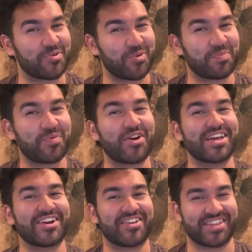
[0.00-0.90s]
We're putting
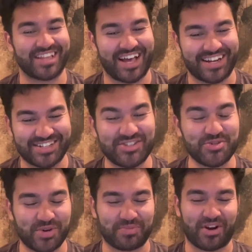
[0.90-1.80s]
it on the line.
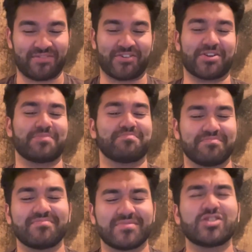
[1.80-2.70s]
2-1 Brentford.
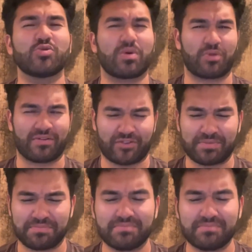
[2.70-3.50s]
2-1 Brentford.